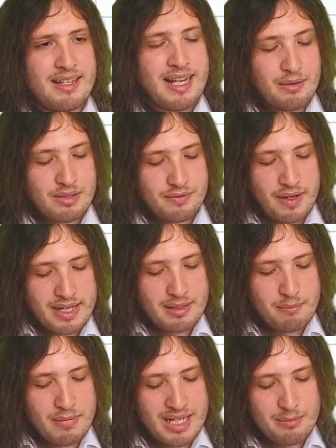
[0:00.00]
Now to find the
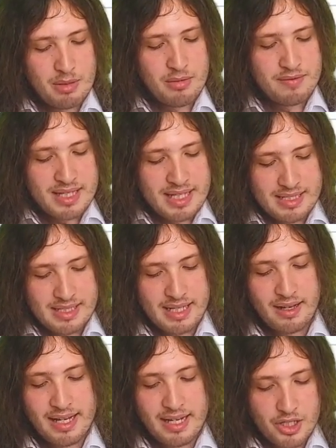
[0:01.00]
minimum of this
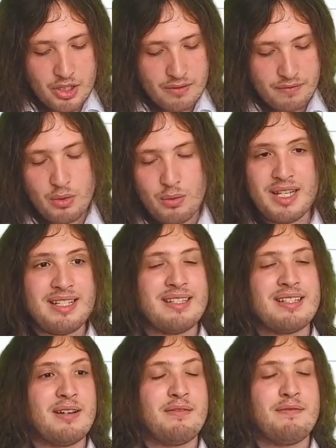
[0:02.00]
thing, I can just view this as
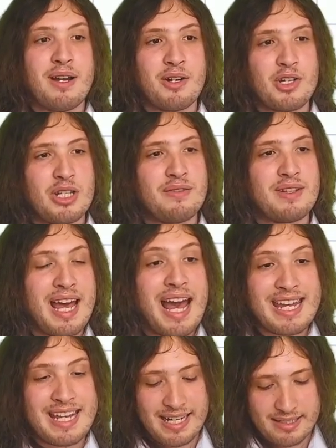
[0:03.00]
a function of
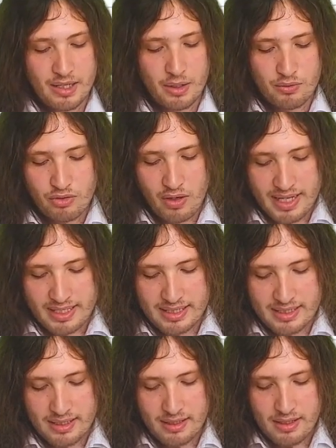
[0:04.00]
k in its own right.
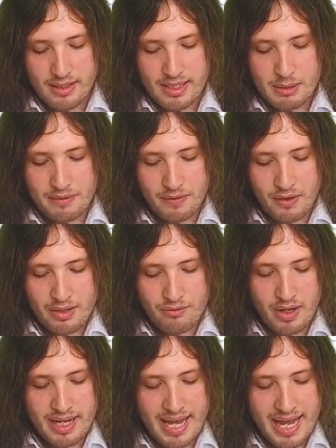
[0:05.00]
So if I
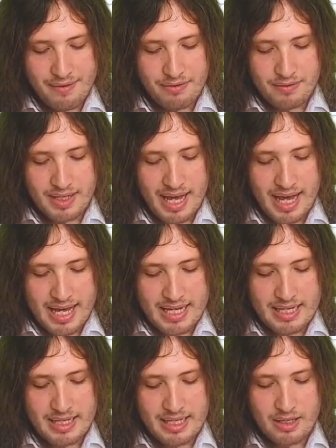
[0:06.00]
write f of
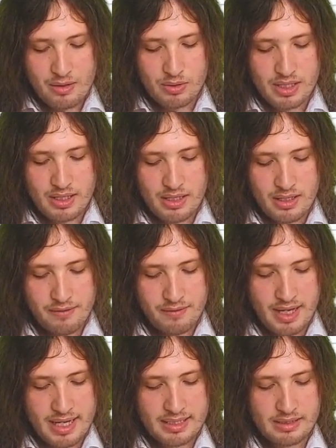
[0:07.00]
k equals a half
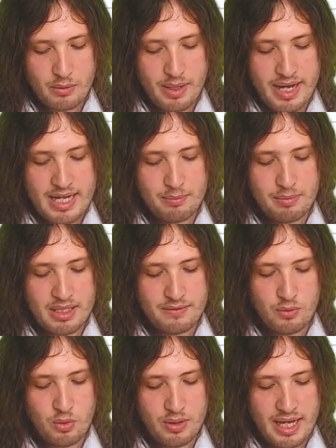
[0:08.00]
k squared plus
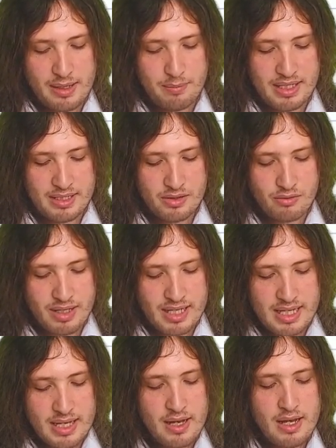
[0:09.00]
4k plus
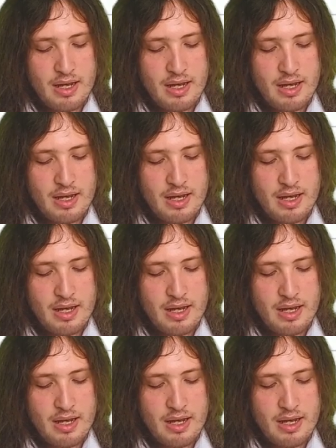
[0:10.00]
3,